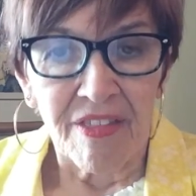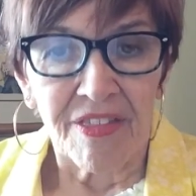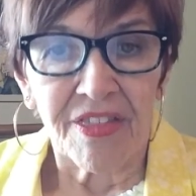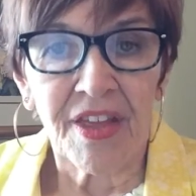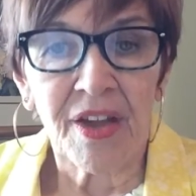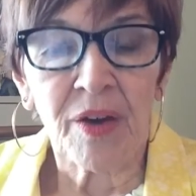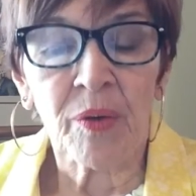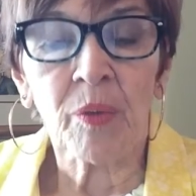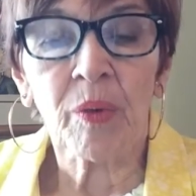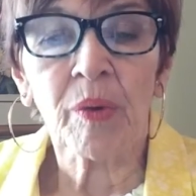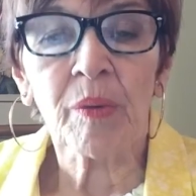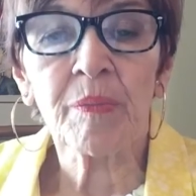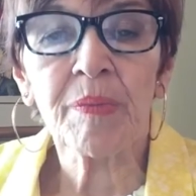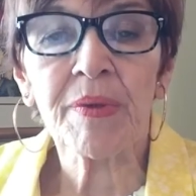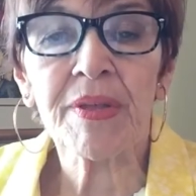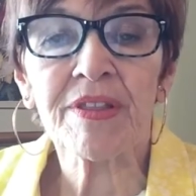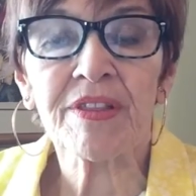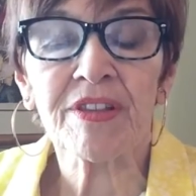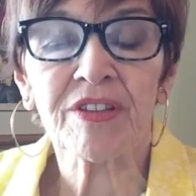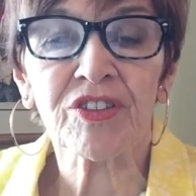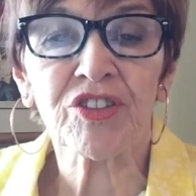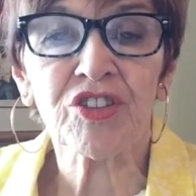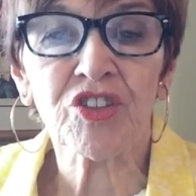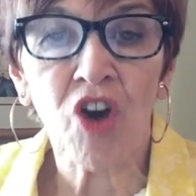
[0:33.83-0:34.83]
there will be
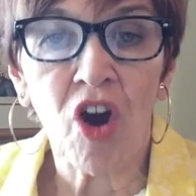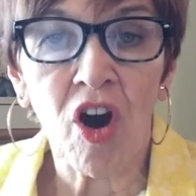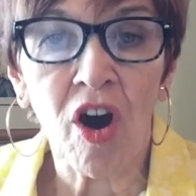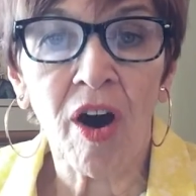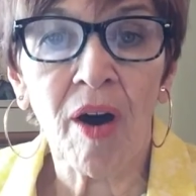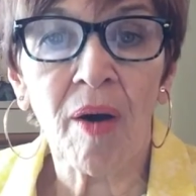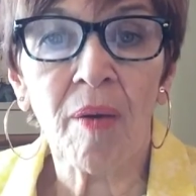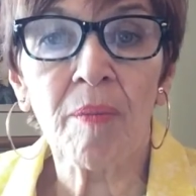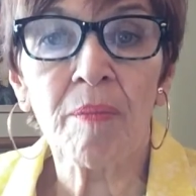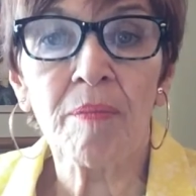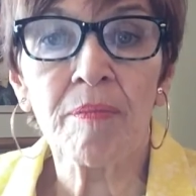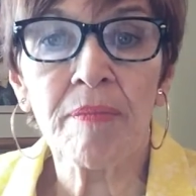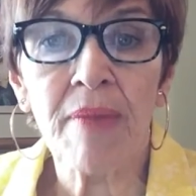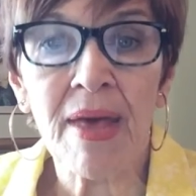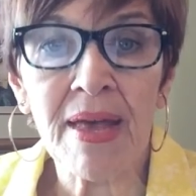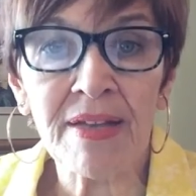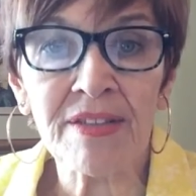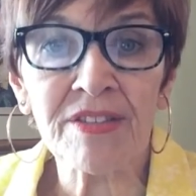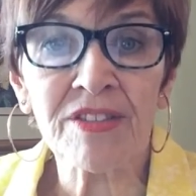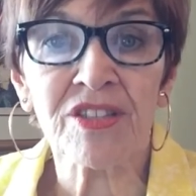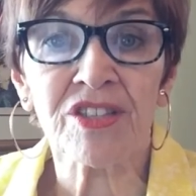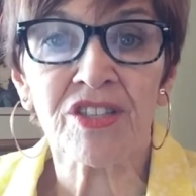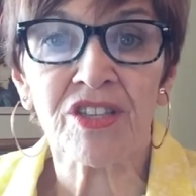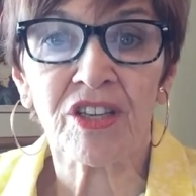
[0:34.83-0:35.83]
the top
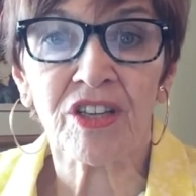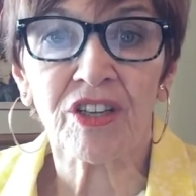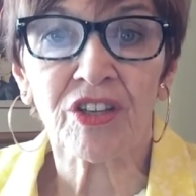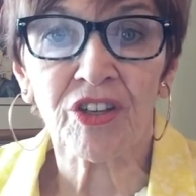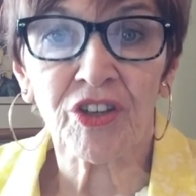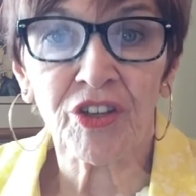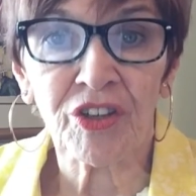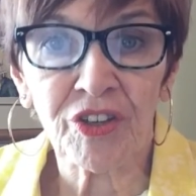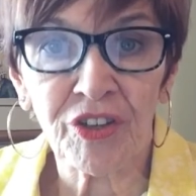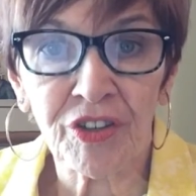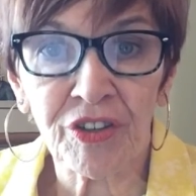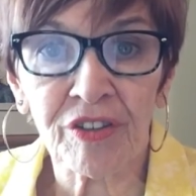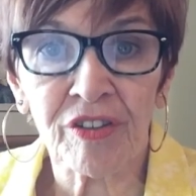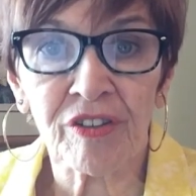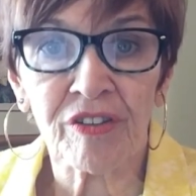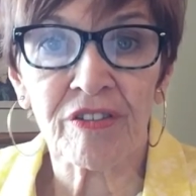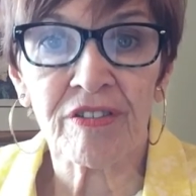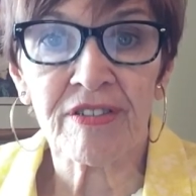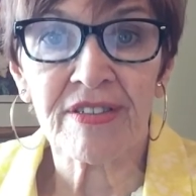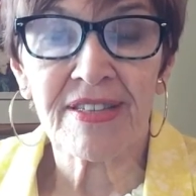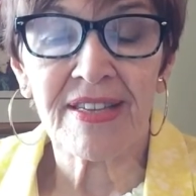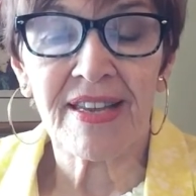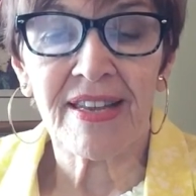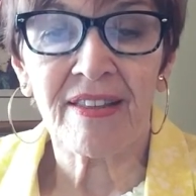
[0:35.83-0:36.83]
men's
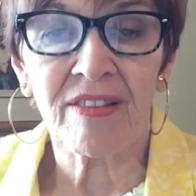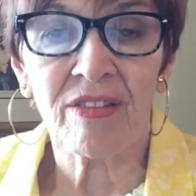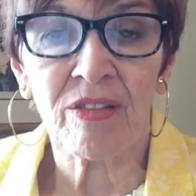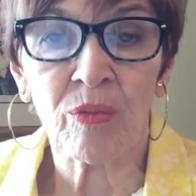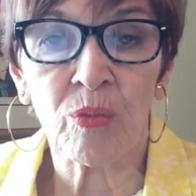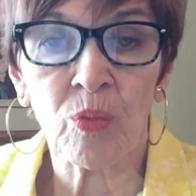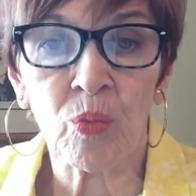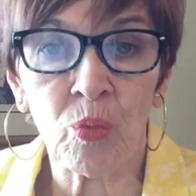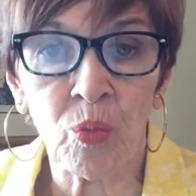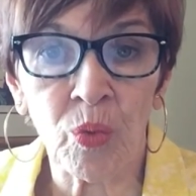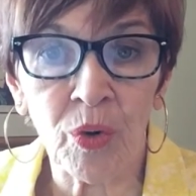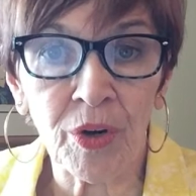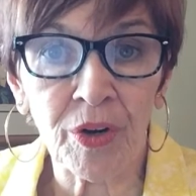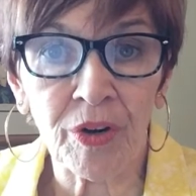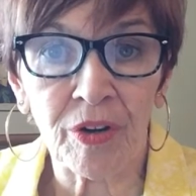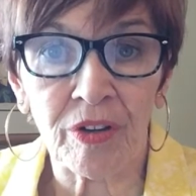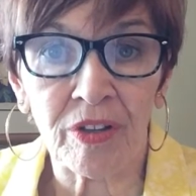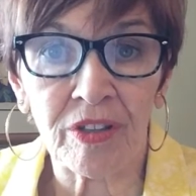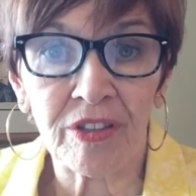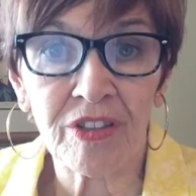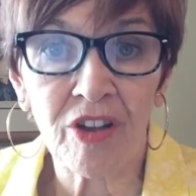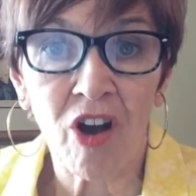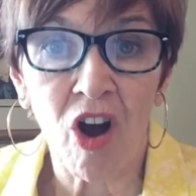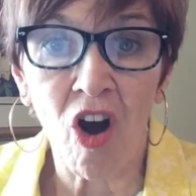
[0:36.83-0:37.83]
curlers in the
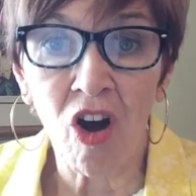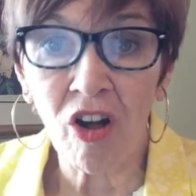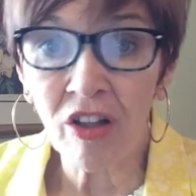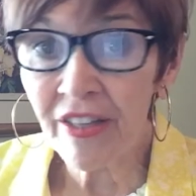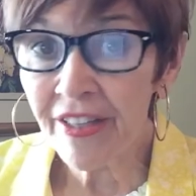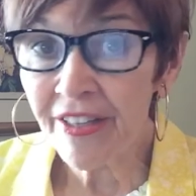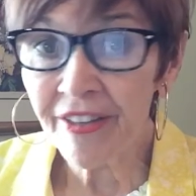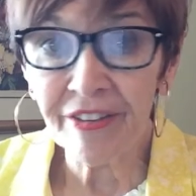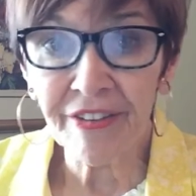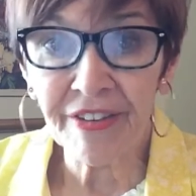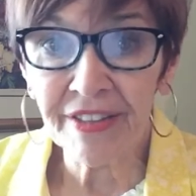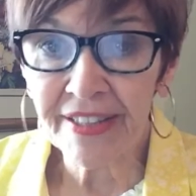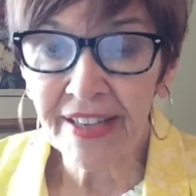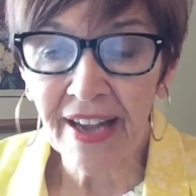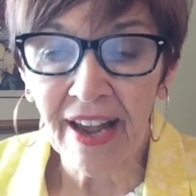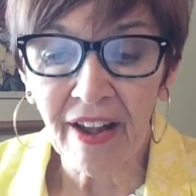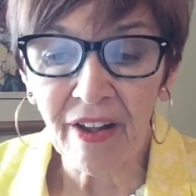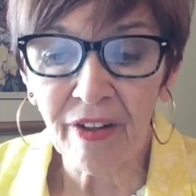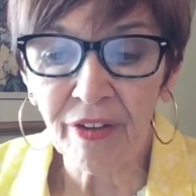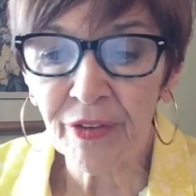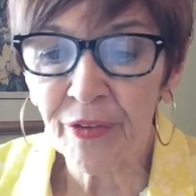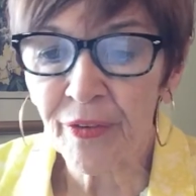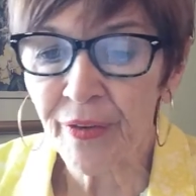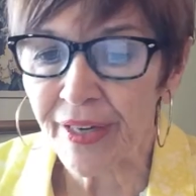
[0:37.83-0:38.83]
world, all here in
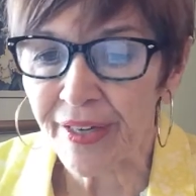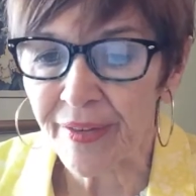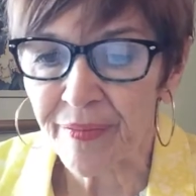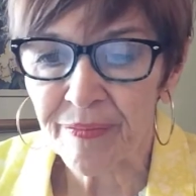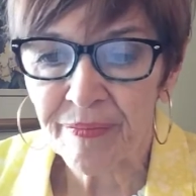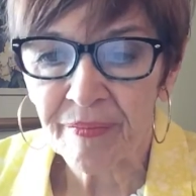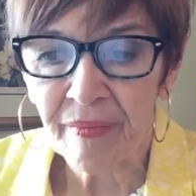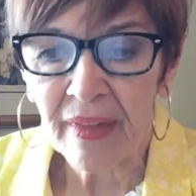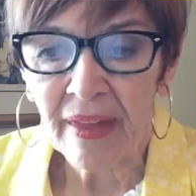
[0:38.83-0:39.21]
Calgary.